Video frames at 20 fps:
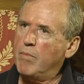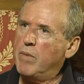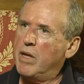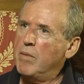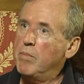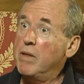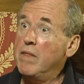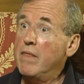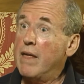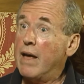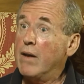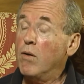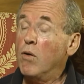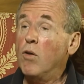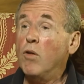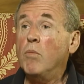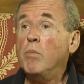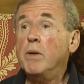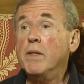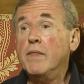may be that
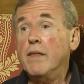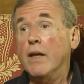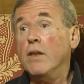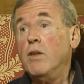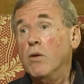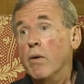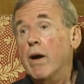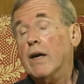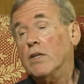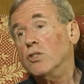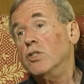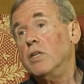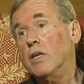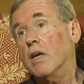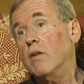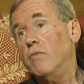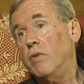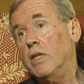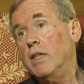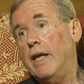old, but that you actually
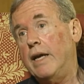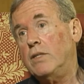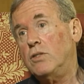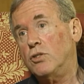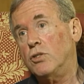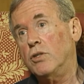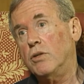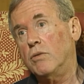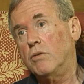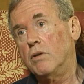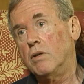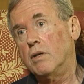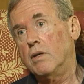can relate to